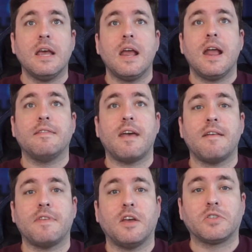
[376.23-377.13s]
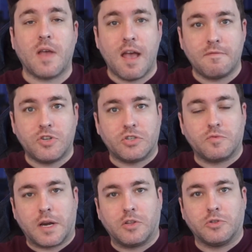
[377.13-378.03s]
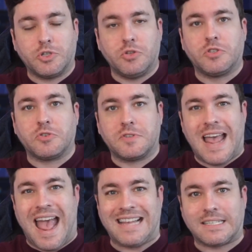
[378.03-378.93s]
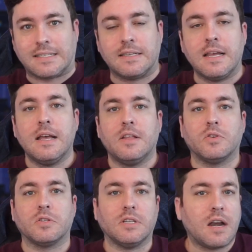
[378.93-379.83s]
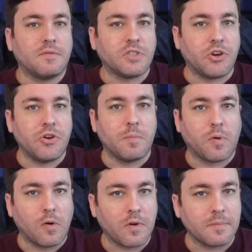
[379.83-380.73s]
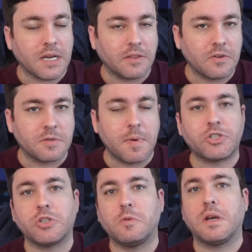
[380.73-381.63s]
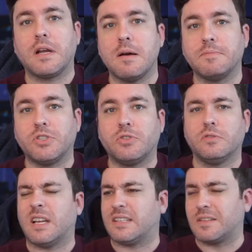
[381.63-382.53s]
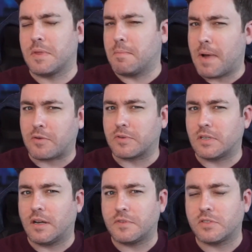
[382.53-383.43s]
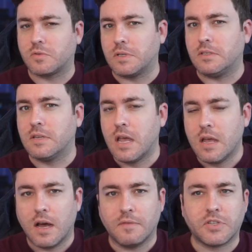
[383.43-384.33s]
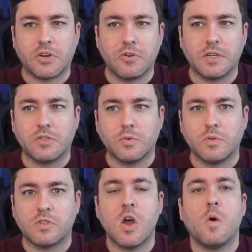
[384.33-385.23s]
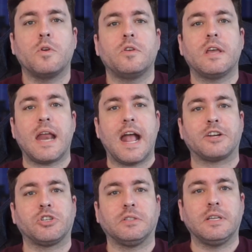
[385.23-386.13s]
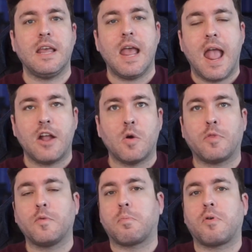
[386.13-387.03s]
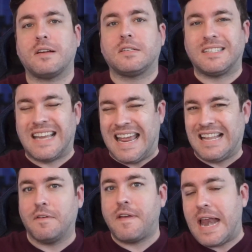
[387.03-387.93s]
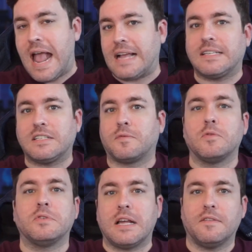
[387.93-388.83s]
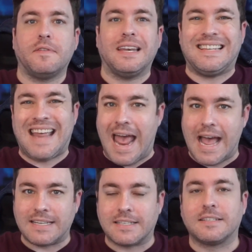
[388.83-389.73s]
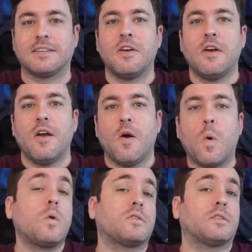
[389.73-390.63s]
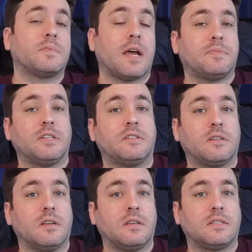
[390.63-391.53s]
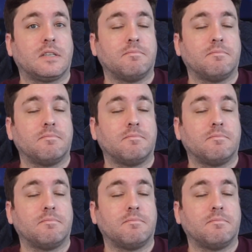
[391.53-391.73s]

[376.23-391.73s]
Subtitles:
and that they also have just regular user tasks. There's a lot of security programs out there, especially when it comes to like some of the Microsoft suite of security tools, where you can actually go through a process to elevate access for those elevated tasks, or sometimes it's